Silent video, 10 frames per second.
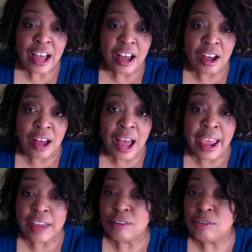I
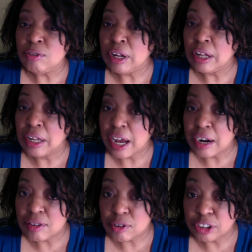had to do a lot of
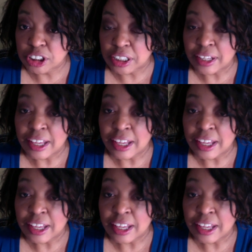searching.